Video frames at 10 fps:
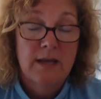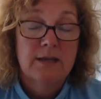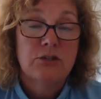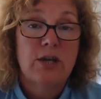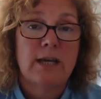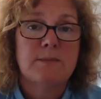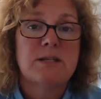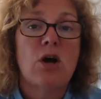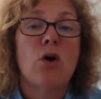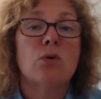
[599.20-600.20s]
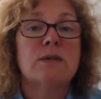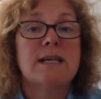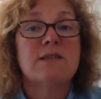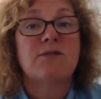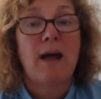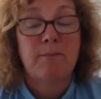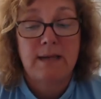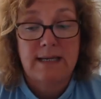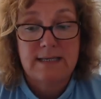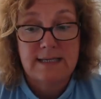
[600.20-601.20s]
Jacob told his
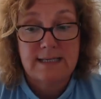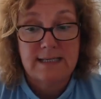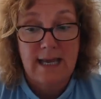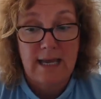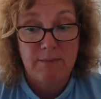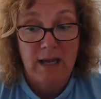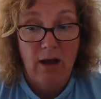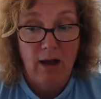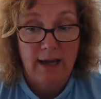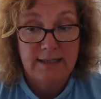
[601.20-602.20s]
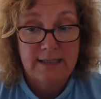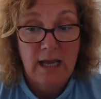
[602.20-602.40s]
family to stay behind